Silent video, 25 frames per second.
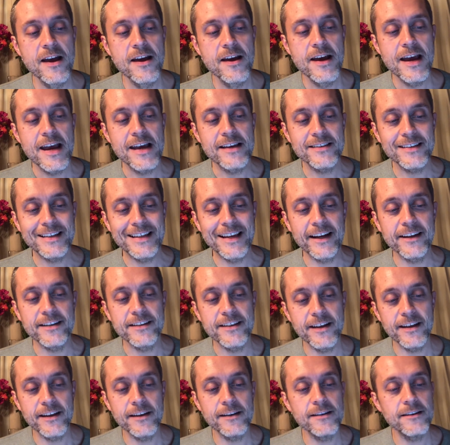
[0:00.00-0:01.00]
has kicked
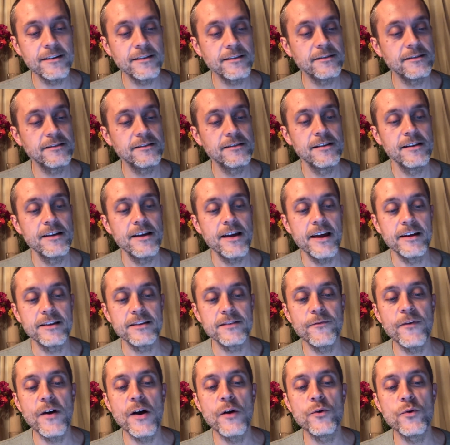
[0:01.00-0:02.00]
in, and it's
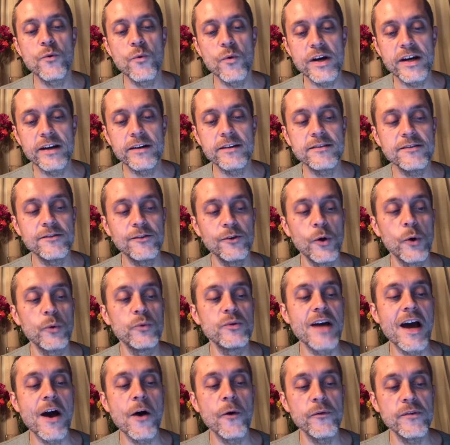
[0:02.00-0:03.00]
found a way to slow
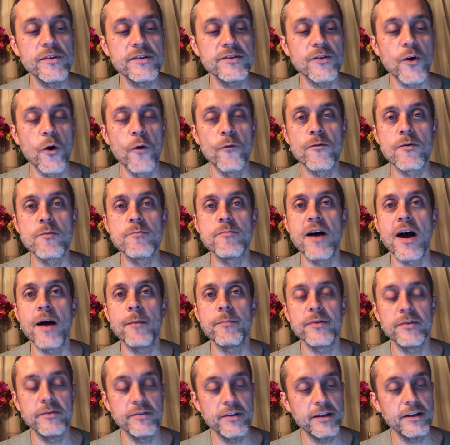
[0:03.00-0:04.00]
down this
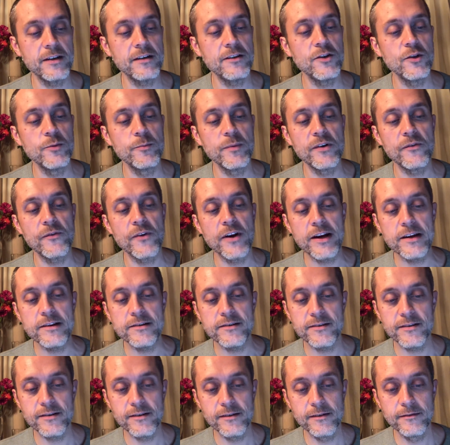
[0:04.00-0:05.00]
overpopulated human
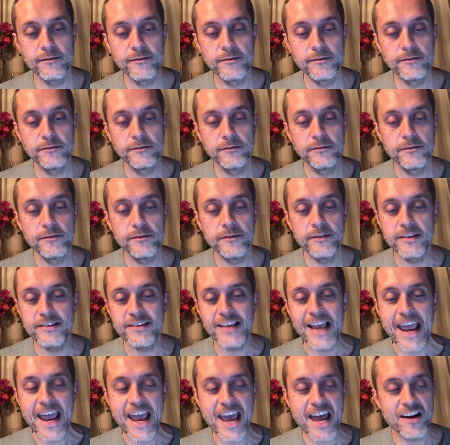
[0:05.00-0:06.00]
race. This
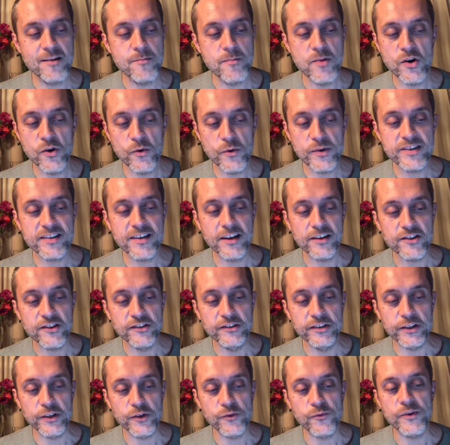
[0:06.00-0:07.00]
animal with such
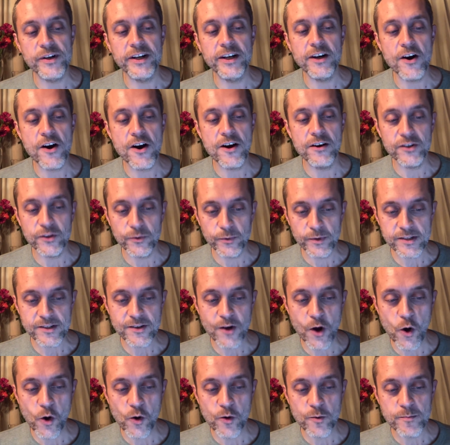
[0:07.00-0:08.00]
little regard to its
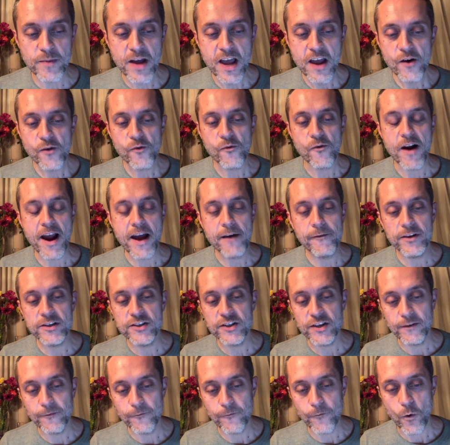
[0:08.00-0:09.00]
home,
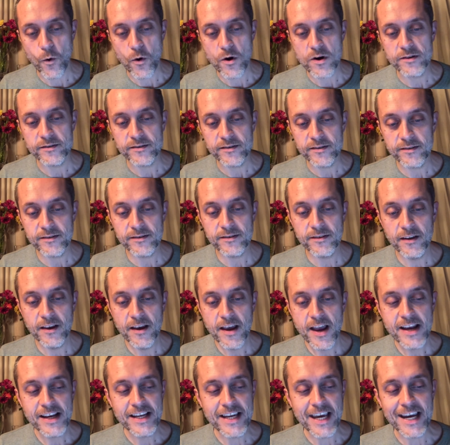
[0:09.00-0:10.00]
ravaging forests,
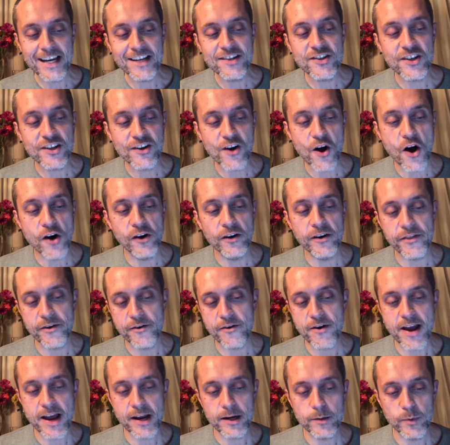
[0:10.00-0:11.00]
caging all
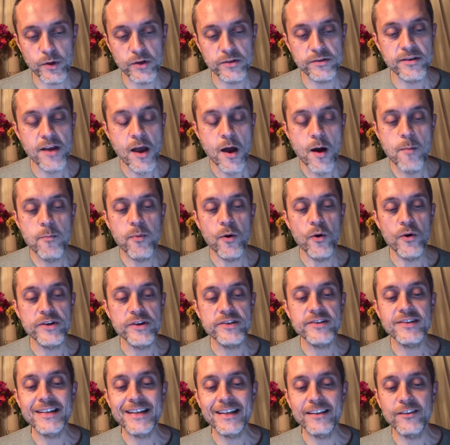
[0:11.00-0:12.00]
other animals,
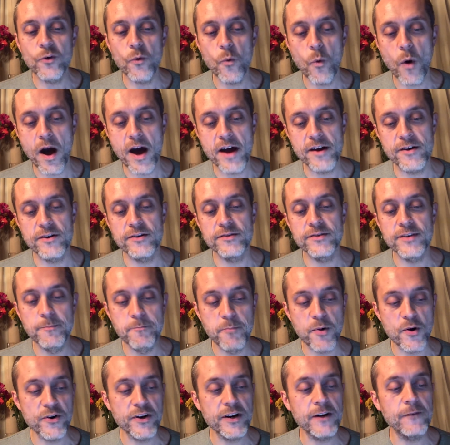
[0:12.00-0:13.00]
poisoning the waters,
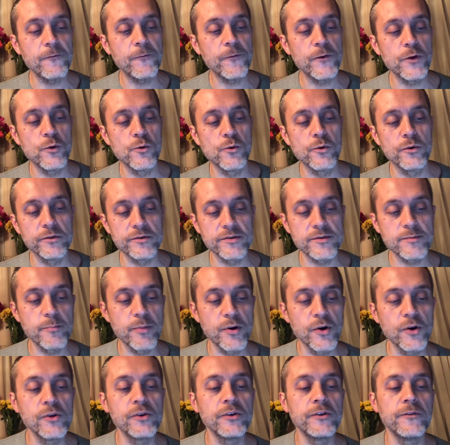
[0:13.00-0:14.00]
burning fuels
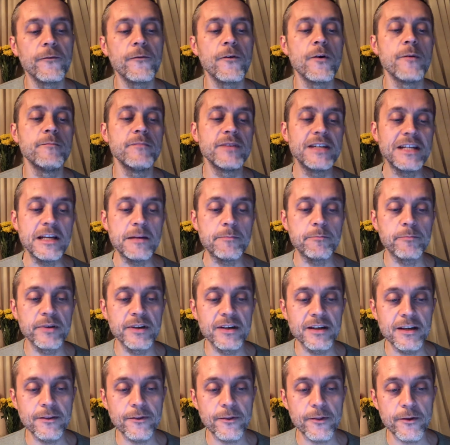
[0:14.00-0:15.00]
pulled from deep
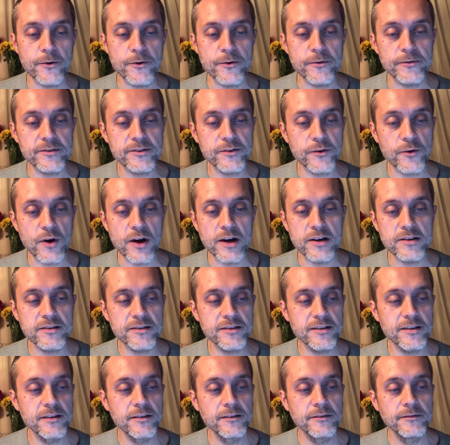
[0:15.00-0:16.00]
beneath the earth's crust.